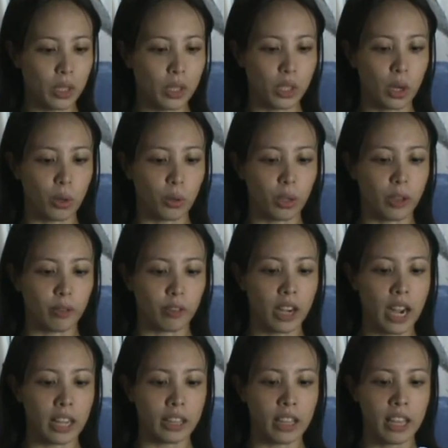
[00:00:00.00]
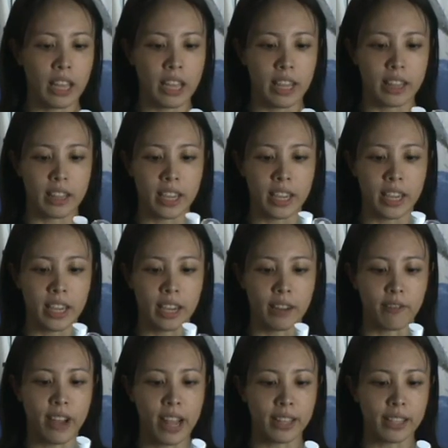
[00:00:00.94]
So we've got the
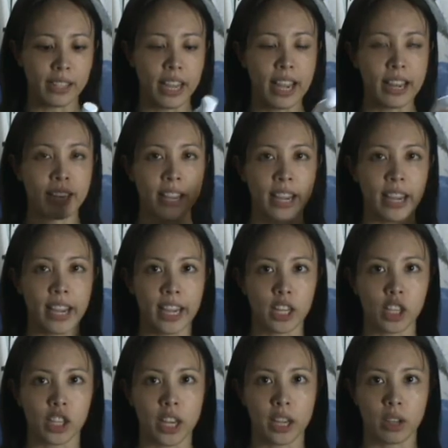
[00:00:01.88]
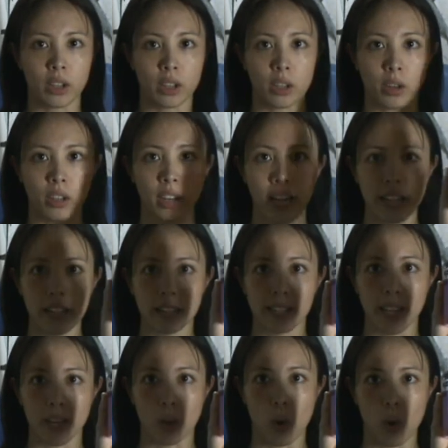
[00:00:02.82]
advanced anti-aging cleansing